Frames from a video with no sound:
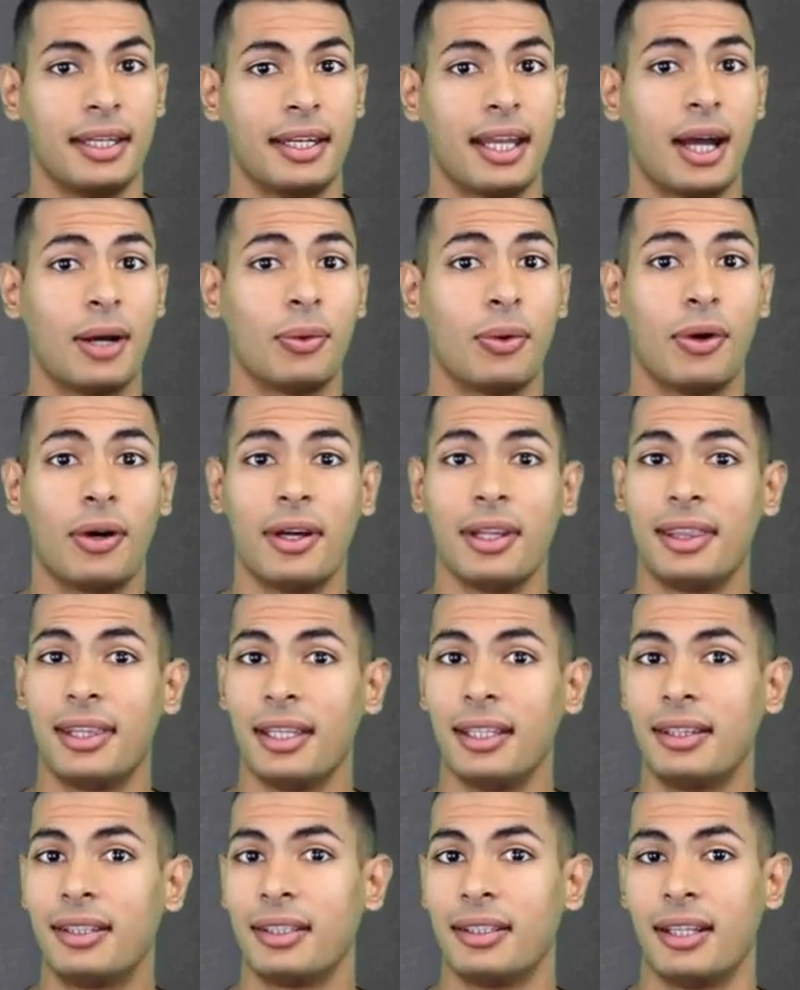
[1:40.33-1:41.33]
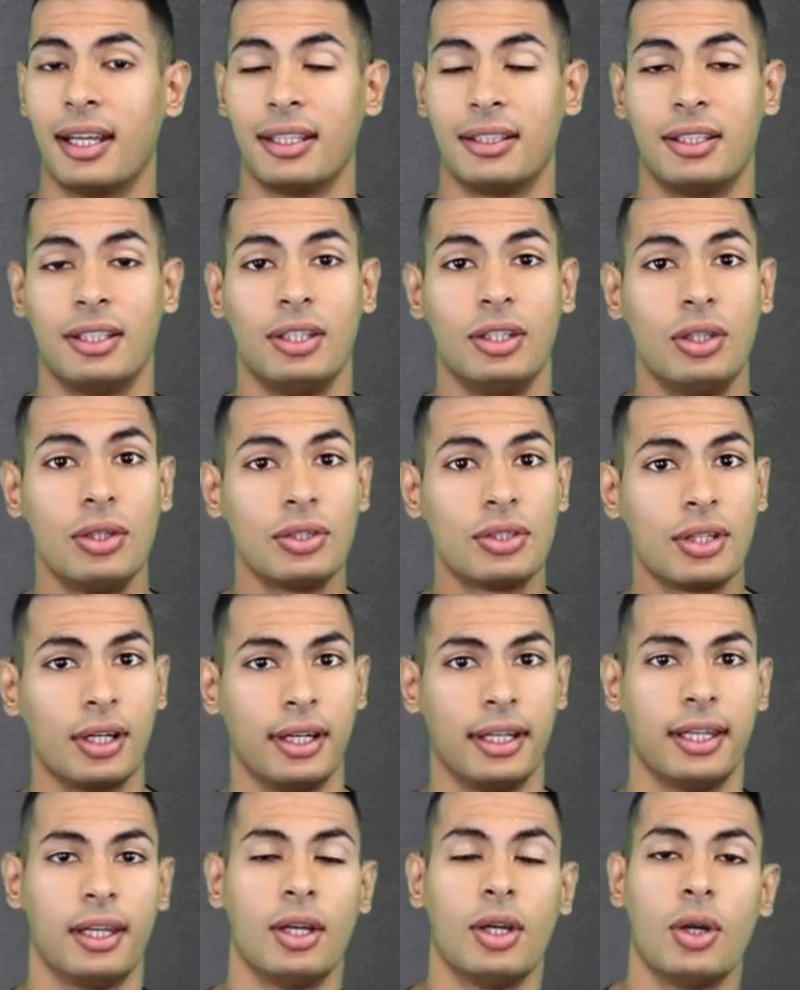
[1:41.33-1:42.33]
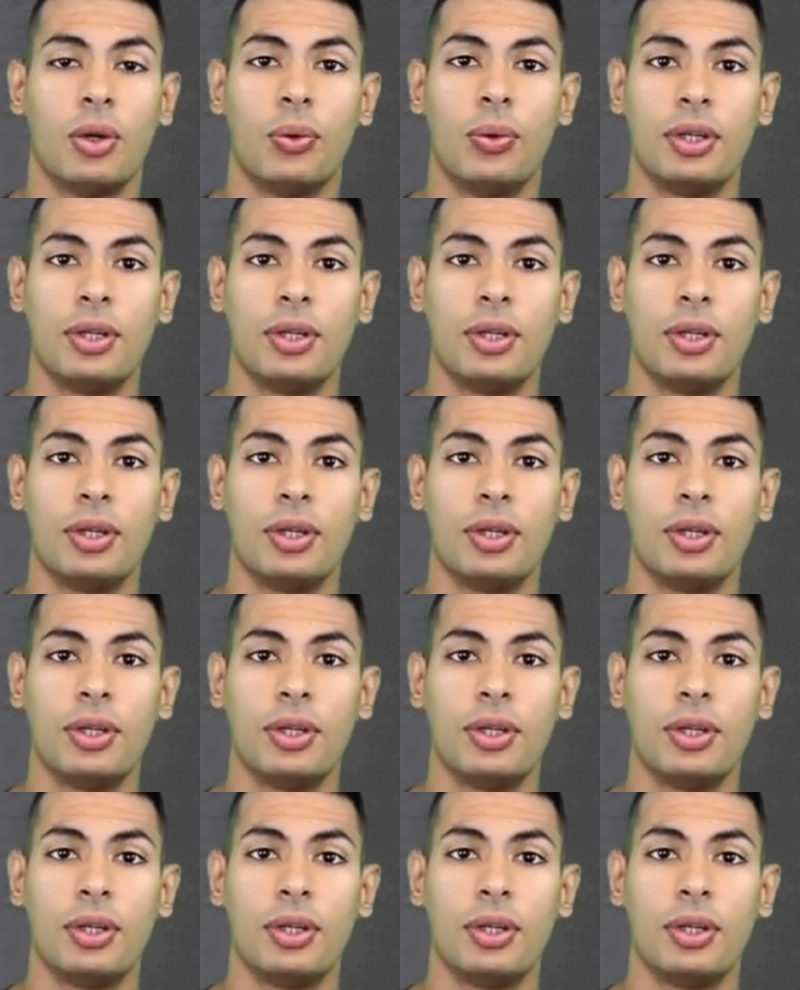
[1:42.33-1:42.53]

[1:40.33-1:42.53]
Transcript: Now, on the internet, usually,